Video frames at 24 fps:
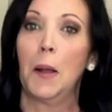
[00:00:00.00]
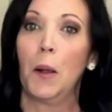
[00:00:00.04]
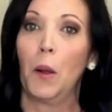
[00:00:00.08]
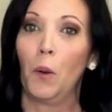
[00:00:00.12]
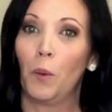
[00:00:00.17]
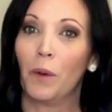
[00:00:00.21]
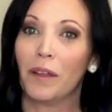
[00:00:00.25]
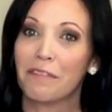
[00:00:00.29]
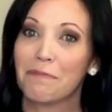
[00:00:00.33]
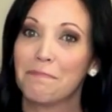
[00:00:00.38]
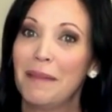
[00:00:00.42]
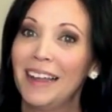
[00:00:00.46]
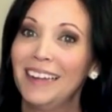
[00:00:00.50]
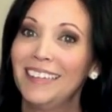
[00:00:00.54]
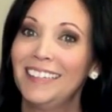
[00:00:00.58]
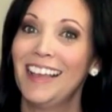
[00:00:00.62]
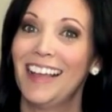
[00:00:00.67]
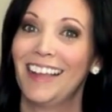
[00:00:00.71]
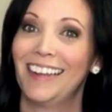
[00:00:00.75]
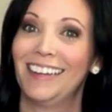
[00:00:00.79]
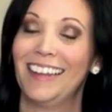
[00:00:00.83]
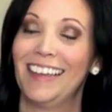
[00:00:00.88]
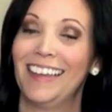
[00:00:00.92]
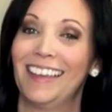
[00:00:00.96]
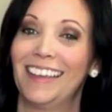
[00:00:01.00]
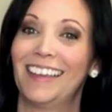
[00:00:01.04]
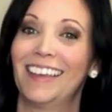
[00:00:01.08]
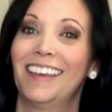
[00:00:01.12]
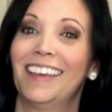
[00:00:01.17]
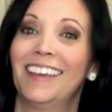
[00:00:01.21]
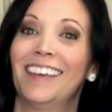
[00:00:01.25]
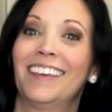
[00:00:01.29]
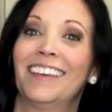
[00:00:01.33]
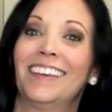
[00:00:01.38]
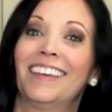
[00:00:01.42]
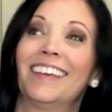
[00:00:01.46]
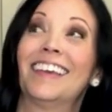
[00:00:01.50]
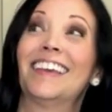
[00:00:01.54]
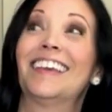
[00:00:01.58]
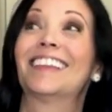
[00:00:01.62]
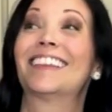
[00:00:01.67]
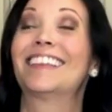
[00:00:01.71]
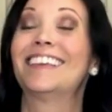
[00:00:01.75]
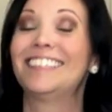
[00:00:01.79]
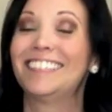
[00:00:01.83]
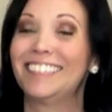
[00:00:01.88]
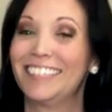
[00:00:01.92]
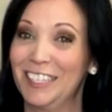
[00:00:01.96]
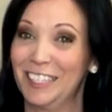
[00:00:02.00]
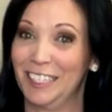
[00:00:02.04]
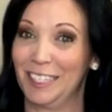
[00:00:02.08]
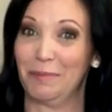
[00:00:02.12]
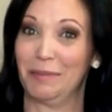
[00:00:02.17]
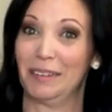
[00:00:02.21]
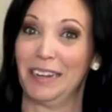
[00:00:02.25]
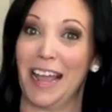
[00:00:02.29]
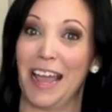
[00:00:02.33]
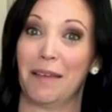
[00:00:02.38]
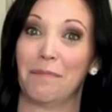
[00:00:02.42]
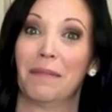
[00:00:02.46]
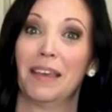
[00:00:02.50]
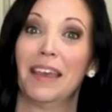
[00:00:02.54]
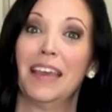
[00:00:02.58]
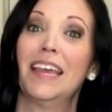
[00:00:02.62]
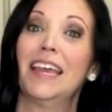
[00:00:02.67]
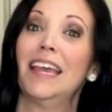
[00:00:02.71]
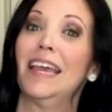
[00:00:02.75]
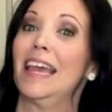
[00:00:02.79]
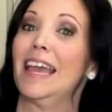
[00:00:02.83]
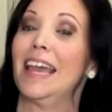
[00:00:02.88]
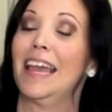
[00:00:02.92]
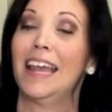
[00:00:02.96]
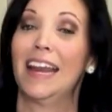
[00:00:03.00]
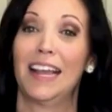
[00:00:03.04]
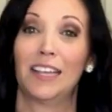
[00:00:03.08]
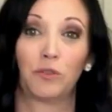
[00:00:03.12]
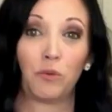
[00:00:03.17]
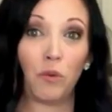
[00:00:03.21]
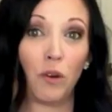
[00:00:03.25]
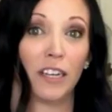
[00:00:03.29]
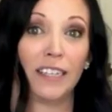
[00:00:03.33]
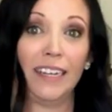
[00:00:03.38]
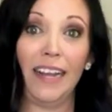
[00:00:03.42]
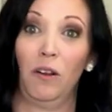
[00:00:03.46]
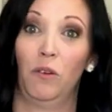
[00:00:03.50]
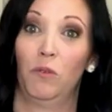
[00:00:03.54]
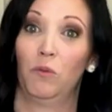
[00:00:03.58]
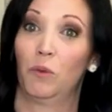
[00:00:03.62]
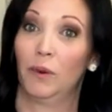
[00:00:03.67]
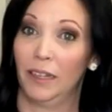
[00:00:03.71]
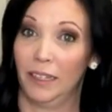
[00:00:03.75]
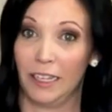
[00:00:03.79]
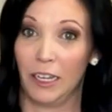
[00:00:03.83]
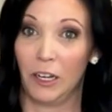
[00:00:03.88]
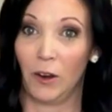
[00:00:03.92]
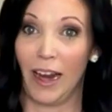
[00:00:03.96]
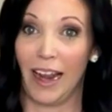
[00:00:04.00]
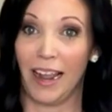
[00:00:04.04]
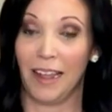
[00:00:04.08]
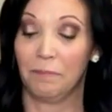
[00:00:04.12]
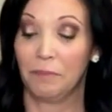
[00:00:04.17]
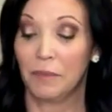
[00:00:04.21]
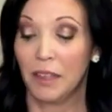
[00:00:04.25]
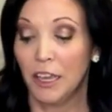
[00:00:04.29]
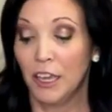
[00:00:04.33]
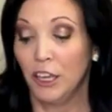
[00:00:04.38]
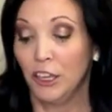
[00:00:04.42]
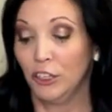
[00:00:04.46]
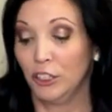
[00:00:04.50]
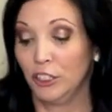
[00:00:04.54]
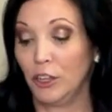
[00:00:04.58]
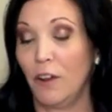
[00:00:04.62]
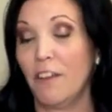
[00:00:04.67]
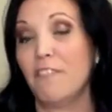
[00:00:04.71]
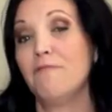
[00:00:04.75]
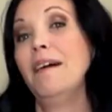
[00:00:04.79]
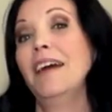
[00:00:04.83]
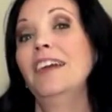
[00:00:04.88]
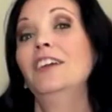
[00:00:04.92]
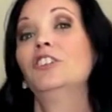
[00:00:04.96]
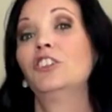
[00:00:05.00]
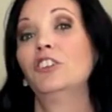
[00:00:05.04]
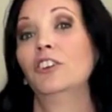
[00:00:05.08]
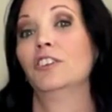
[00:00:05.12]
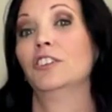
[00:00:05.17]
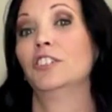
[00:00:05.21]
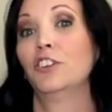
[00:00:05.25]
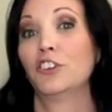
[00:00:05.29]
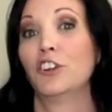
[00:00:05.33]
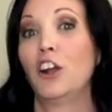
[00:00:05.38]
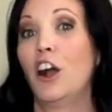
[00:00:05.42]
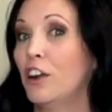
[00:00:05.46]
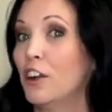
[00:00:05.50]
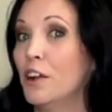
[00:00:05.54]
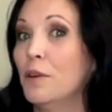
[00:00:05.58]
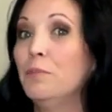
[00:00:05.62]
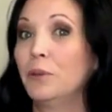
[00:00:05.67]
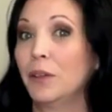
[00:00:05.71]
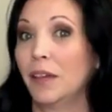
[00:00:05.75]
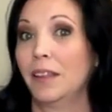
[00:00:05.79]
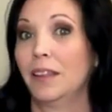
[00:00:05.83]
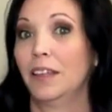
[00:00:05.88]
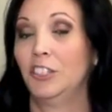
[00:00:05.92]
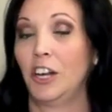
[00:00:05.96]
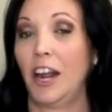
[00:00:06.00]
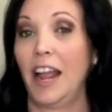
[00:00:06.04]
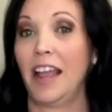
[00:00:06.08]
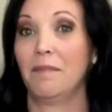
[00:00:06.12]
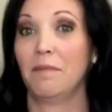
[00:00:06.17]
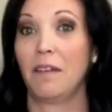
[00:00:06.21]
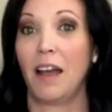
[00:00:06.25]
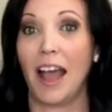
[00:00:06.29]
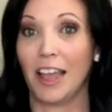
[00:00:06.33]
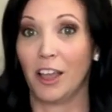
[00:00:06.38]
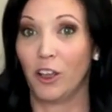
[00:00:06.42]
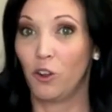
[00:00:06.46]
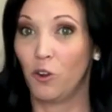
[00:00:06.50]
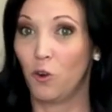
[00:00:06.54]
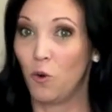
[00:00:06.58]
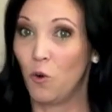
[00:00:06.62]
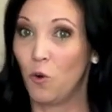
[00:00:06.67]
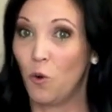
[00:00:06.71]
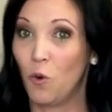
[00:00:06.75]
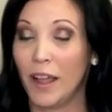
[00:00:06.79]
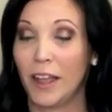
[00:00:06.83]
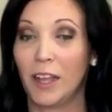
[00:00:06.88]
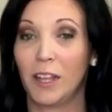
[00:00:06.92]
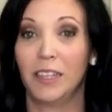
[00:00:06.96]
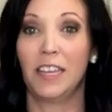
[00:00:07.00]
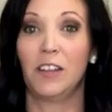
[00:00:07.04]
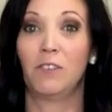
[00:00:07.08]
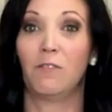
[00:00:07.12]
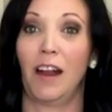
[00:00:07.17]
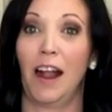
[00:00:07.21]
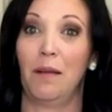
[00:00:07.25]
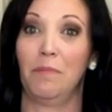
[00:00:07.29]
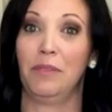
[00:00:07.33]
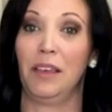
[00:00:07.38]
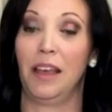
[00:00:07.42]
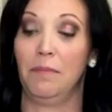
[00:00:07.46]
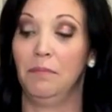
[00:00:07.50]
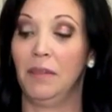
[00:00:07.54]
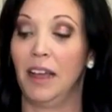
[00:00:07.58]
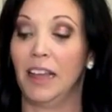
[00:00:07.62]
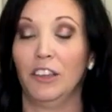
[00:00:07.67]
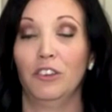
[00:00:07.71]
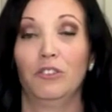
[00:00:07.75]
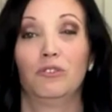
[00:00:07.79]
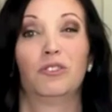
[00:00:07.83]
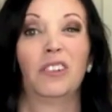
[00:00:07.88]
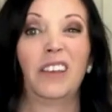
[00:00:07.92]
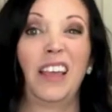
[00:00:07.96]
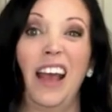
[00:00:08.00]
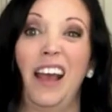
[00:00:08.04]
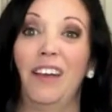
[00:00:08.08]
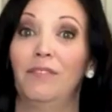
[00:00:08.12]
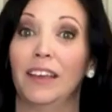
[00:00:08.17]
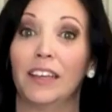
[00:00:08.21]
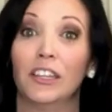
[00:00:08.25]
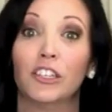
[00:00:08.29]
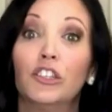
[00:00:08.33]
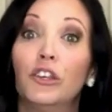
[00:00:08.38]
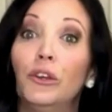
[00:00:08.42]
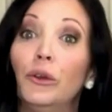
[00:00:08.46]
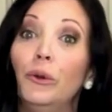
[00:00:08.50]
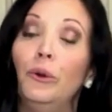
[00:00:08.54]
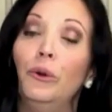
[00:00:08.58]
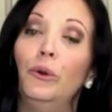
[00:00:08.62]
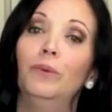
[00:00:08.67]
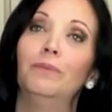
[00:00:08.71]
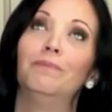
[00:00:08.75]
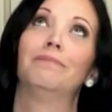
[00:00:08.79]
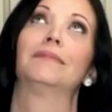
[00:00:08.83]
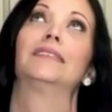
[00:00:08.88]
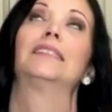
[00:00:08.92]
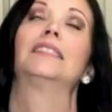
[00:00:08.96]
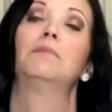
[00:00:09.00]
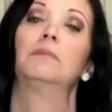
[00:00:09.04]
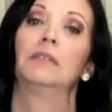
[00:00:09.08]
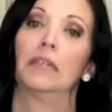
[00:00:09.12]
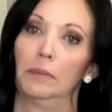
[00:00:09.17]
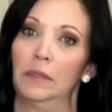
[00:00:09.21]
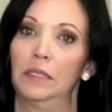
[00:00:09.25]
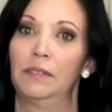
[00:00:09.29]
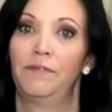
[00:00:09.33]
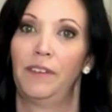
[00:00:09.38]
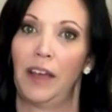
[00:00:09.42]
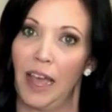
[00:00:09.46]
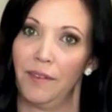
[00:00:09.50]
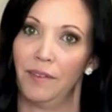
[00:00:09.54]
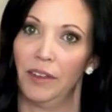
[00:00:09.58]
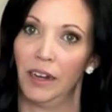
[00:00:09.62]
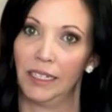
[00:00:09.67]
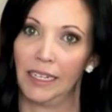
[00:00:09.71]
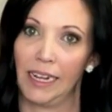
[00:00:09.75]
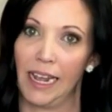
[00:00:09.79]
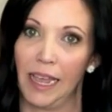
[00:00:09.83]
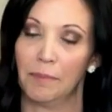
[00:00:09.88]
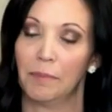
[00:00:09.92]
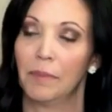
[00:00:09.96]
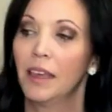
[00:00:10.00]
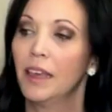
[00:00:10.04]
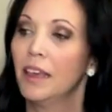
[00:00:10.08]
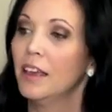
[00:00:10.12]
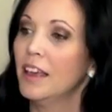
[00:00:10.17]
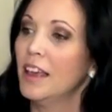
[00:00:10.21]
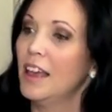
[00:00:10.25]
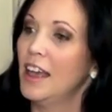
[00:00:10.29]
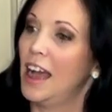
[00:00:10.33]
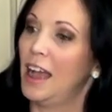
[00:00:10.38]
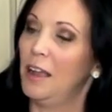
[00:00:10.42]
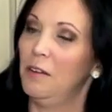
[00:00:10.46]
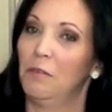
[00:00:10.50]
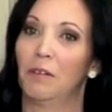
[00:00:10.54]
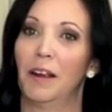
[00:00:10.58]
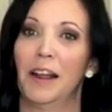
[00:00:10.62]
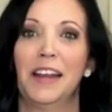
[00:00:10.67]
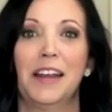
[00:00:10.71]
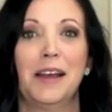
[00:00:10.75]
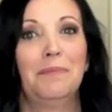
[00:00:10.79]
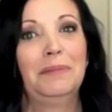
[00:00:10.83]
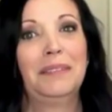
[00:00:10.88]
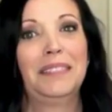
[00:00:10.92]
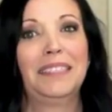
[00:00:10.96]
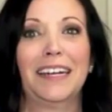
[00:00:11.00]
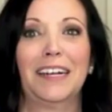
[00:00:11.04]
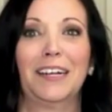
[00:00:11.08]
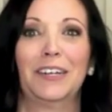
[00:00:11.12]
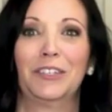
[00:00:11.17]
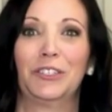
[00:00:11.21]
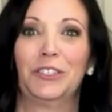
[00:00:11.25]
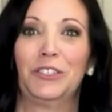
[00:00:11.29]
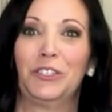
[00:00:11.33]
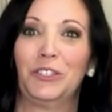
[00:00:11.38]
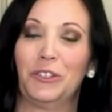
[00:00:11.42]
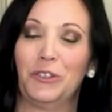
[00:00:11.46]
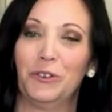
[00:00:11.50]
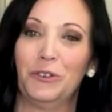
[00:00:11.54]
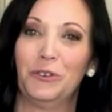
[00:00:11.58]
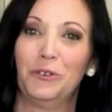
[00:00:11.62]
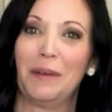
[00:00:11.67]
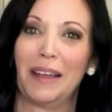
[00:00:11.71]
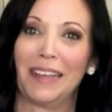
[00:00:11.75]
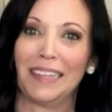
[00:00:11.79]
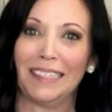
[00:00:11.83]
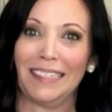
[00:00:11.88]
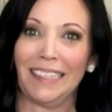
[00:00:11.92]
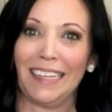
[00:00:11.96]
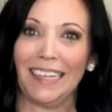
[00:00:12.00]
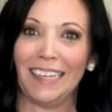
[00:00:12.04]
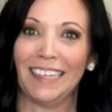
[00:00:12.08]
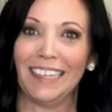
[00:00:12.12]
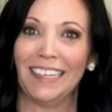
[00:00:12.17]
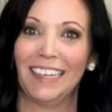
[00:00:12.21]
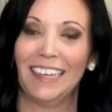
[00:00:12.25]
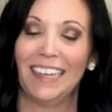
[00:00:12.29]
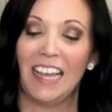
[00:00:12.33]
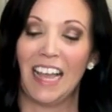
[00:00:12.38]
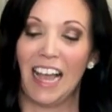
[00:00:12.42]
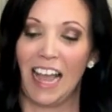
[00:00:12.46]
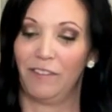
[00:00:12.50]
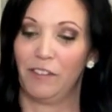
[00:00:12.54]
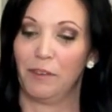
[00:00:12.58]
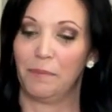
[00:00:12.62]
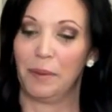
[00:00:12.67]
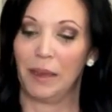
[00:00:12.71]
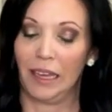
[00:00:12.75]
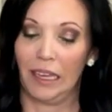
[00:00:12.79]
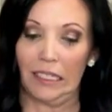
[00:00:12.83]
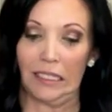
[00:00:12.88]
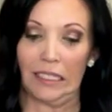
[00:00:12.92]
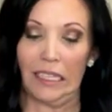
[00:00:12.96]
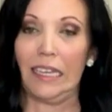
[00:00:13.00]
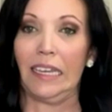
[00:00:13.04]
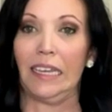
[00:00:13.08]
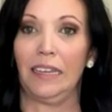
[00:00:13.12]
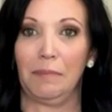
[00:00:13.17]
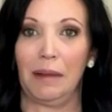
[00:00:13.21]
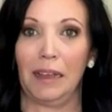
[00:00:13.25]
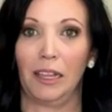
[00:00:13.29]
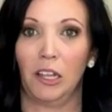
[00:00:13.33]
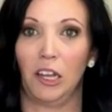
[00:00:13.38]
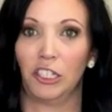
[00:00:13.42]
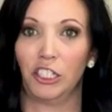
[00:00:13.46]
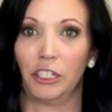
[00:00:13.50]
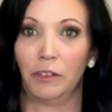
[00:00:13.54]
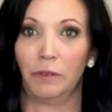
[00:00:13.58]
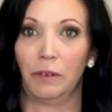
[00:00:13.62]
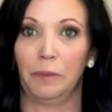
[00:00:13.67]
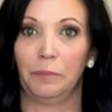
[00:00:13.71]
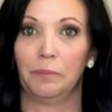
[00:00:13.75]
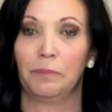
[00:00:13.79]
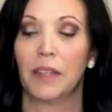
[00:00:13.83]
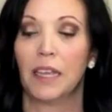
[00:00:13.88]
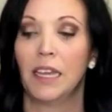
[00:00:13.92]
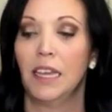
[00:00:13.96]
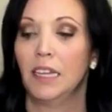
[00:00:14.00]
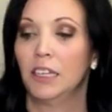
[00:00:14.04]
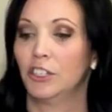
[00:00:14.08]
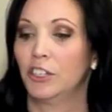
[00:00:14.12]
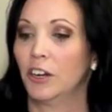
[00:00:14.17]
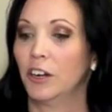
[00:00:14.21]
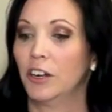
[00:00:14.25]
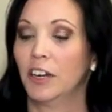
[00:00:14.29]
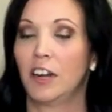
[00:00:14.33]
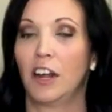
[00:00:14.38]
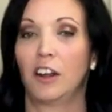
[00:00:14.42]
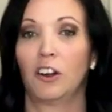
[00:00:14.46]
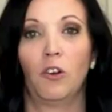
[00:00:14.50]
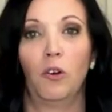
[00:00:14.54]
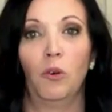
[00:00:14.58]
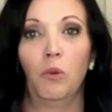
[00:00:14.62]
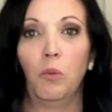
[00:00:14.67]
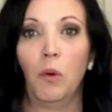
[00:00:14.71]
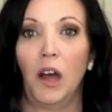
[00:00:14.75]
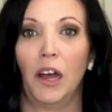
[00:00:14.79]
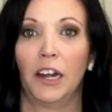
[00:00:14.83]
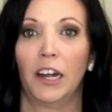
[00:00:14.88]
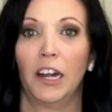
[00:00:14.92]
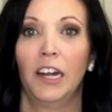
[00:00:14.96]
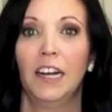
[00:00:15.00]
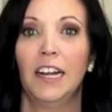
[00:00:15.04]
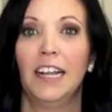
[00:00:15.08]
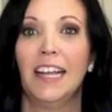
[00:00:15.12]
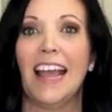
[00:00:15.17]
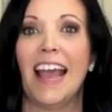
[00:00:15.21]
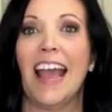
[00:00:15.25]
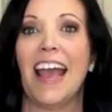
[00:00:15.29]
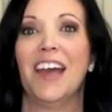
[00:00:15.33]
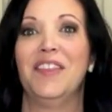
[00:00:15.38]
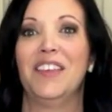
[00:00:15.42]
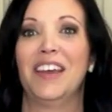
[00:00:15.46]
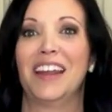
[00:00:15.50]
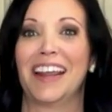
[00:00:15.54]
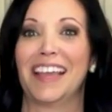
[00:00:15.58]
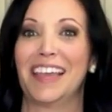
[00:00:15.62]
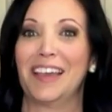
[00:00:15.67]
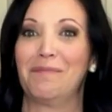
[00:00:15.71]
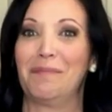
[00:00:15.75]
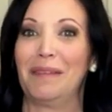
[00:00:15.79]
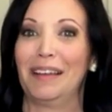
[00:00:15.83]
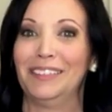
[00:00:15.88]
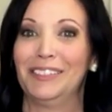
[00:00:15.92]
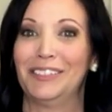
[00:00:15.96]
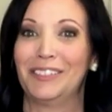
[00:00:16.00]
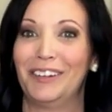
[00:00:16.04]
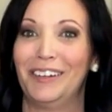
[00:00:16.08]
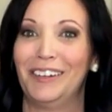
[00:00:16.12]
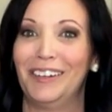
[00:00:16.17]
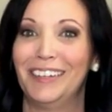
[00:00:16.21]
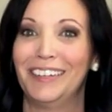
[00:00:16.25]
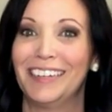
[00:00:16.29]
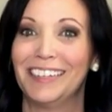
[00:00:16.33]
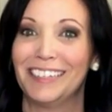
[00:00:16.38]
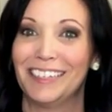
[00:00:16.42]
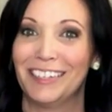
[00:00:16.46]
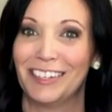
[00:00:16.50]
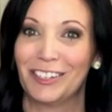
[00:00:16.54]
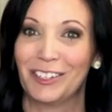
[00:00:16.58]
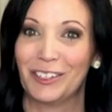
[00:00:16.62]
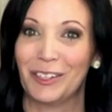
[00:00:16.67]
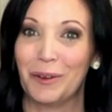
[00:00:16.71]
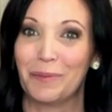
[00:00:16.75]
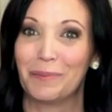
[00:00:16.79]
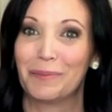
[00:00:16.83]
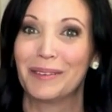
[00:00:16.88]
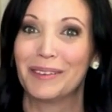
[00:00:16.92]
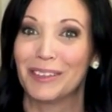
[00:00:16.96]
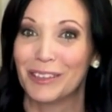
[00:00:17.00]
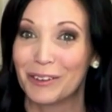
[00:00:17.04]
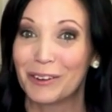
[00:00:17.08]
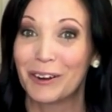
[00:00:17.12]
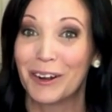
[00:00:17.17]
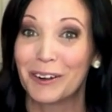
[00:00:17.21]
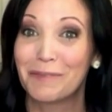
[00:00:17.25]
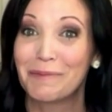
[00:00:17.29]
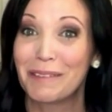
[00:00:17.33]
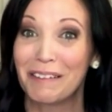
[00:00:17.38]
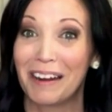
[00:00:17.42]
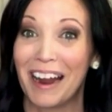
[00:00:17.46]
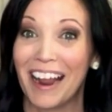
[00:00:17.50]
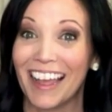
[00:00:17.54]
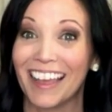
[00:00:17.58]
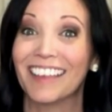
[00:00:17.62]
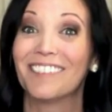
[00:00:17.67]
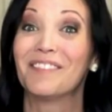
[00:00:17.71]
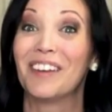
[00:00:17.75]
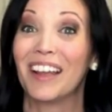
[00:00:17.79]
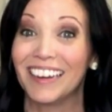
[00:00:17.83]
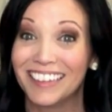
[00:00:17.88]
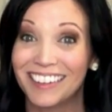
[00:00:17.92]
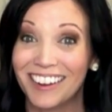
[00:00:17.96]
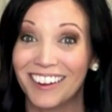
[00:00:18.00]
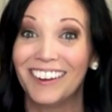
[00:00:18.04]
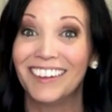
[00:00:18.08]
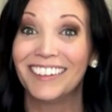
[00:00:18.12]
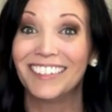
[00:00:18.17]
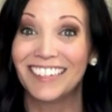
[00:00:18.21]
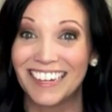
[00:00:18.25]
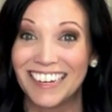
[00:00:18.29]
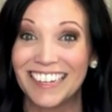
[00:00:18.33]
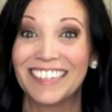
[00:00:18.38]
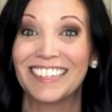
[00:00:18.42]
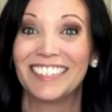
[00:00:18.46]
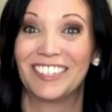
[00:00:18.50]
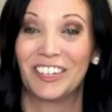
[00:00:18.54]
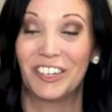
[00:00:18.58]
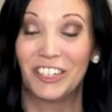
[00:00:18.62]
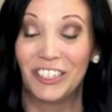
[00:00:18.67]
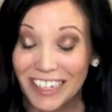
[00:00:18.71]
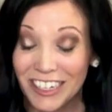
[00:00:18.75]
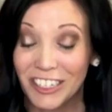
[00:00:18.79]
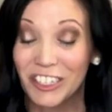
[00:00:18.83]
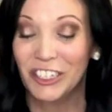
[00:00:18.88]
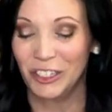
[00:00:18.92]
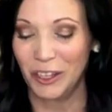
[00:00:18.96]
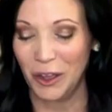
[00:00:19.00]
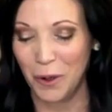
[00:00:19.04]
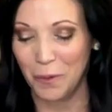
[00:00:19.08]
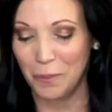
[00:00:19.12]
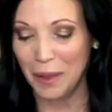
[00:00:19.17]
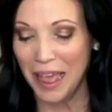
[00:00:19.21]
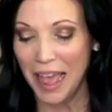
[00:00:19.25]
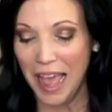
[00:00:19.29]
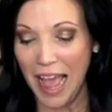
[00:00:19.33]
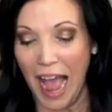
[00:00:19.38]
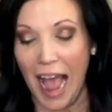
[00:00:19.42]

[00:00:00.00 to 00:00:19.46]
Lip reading: With my technique, at least in the summertime, it has worked out really great. So if my shirts are not completely dry, I quickly grab them. I usually have like 2, sometimes 5 at a time. I run upstairs to my sink. I have a big sink in my laundry room. Turn it on cold water, and then I get my Dawn dish soap. You heard me right, my Dawn dish soap.